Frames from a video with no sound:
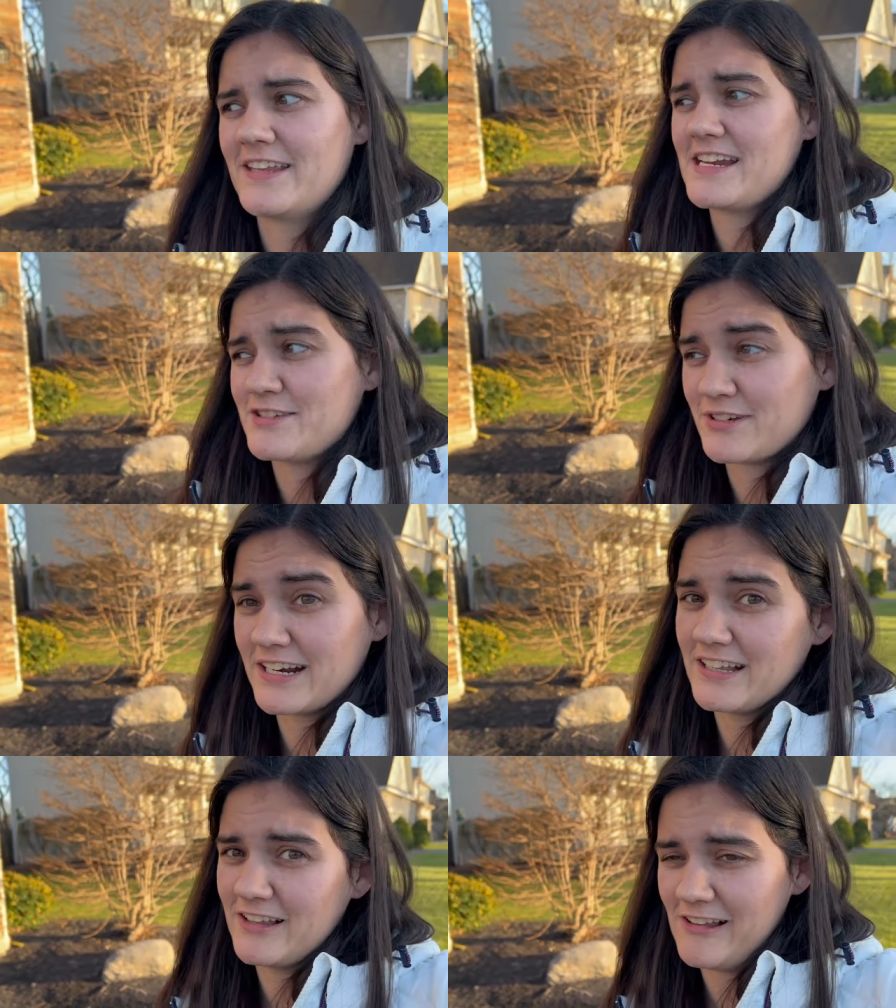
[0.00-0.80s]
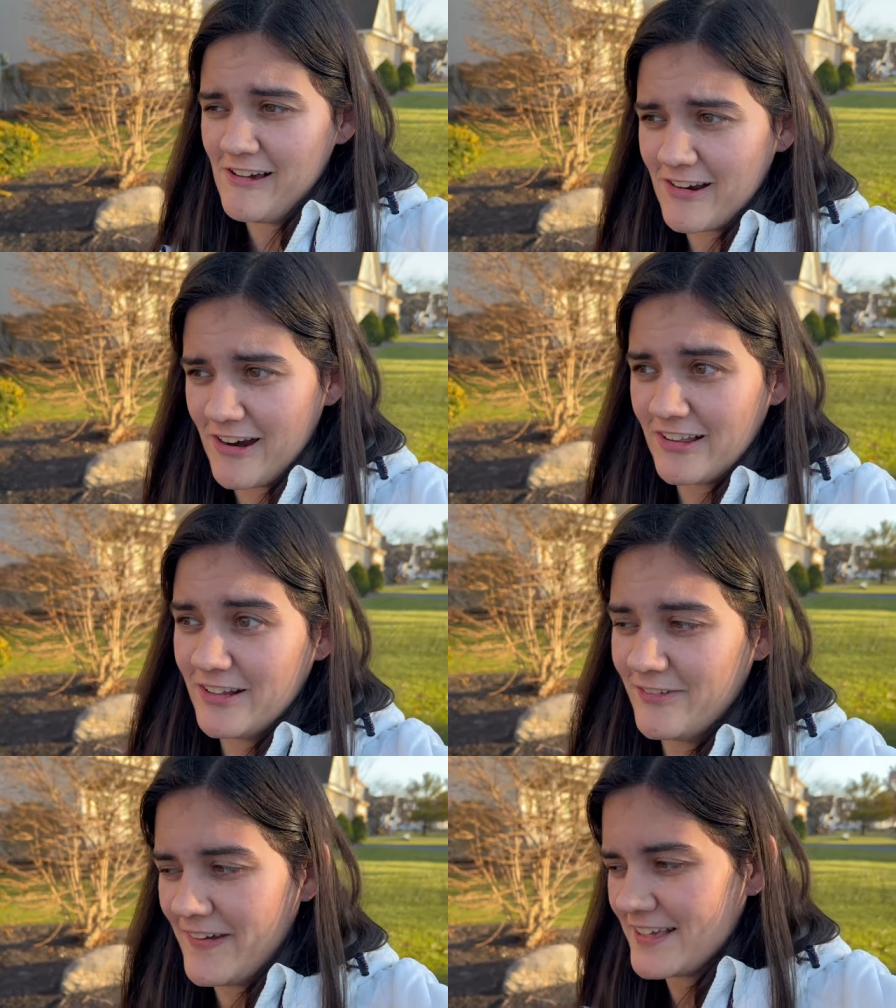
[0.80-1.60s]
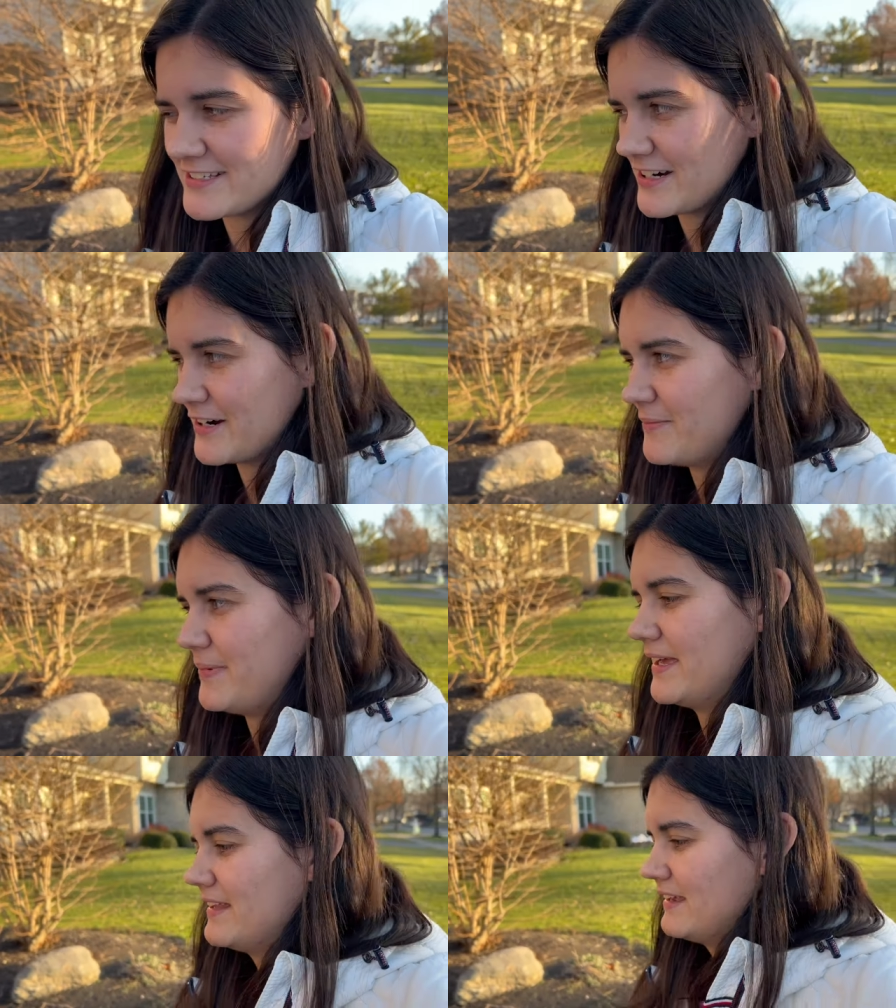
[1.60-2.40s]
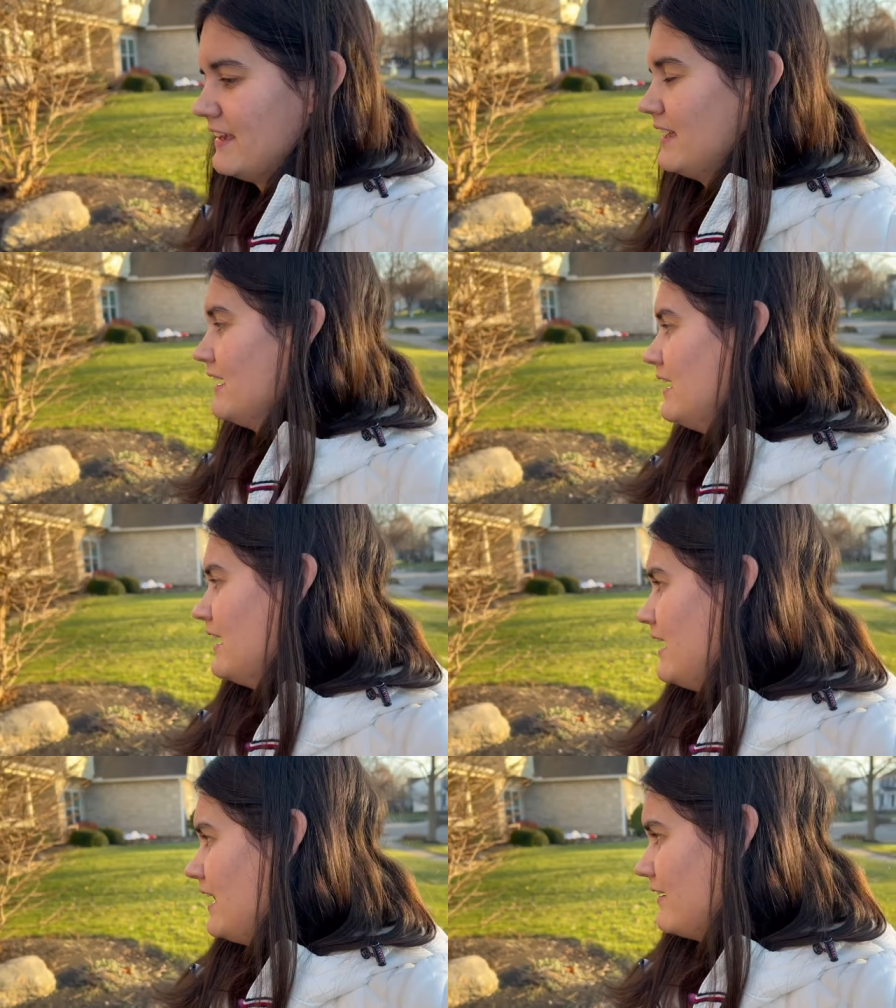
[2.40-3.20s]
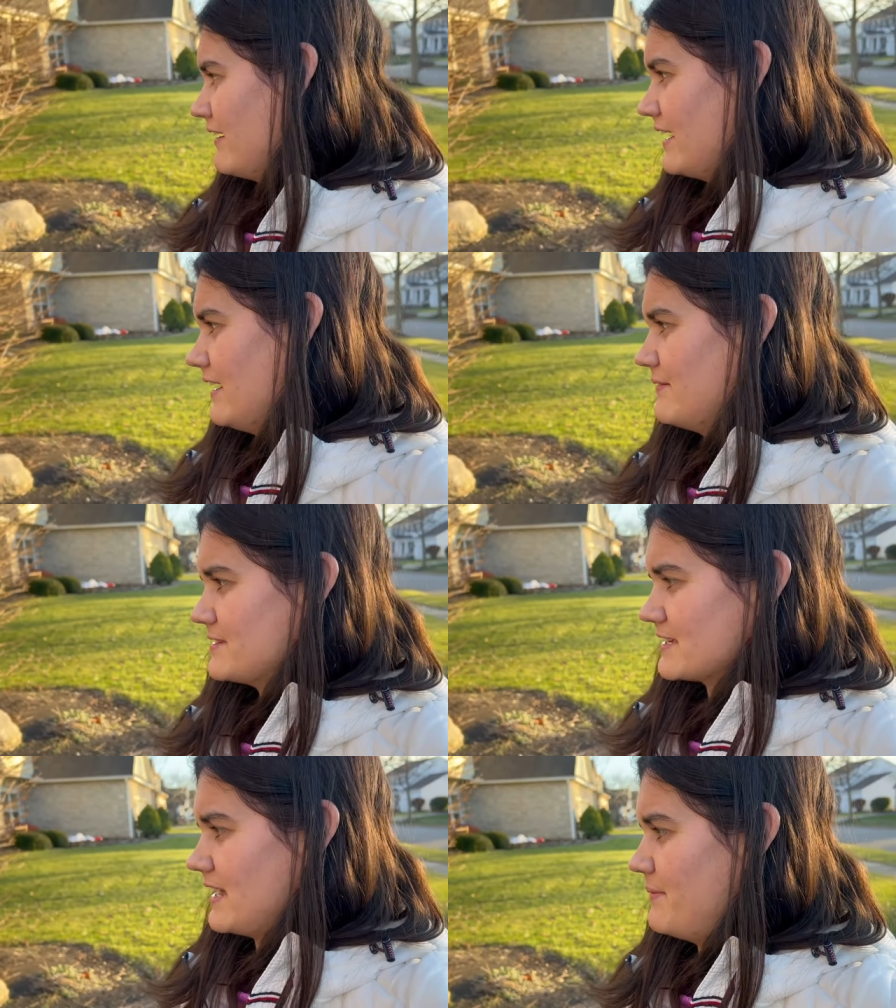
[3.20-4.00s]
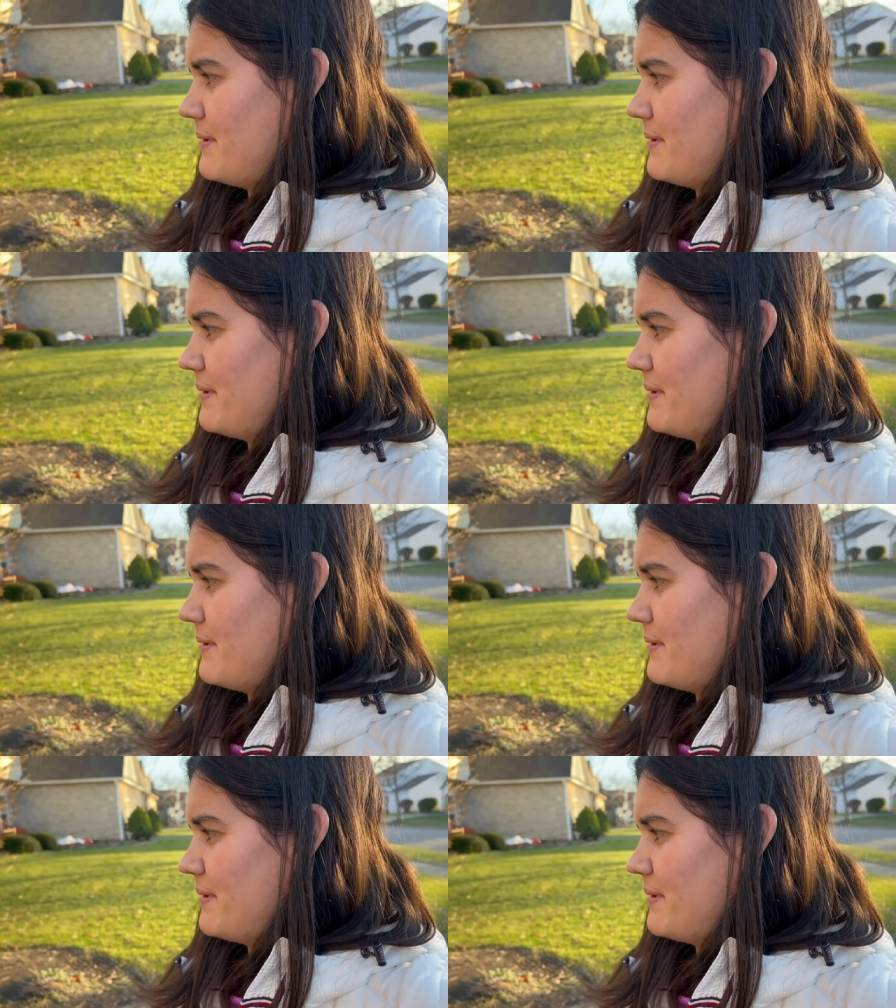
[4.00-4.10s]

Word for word: days will get a little longer, a little faster. But anyway, I'm just kind of